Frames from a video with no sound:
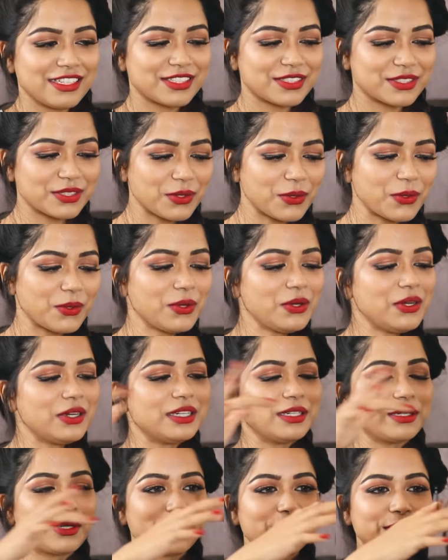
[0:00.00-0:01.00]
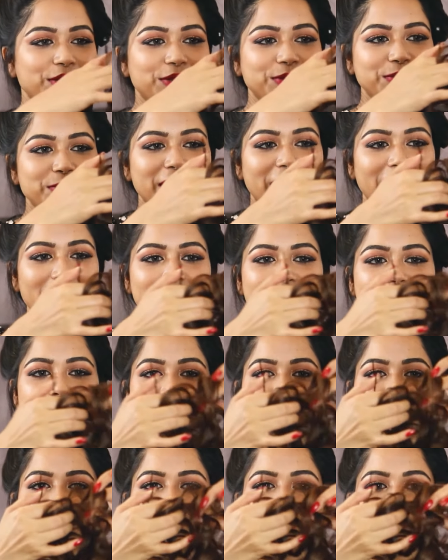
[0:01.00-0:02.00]
So I'm gonna do that.
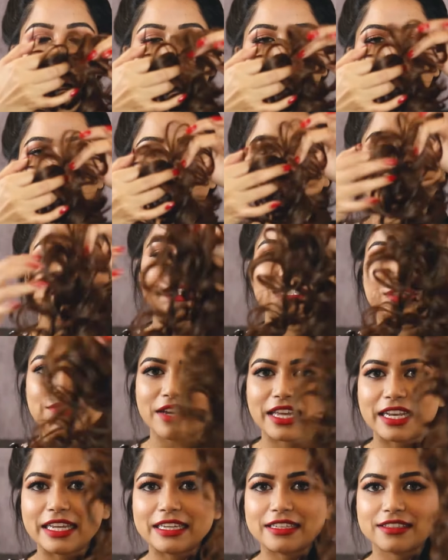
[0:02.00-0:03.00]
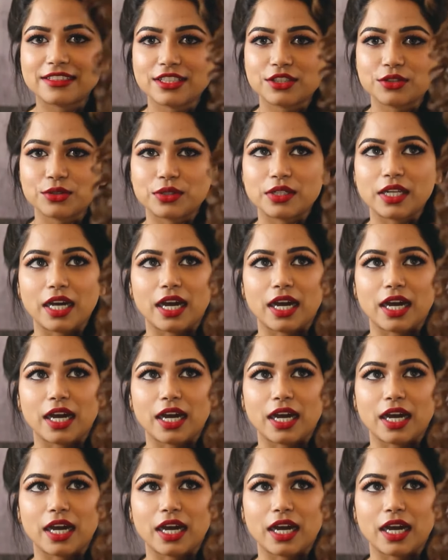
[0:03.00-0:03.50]
So it's very easy to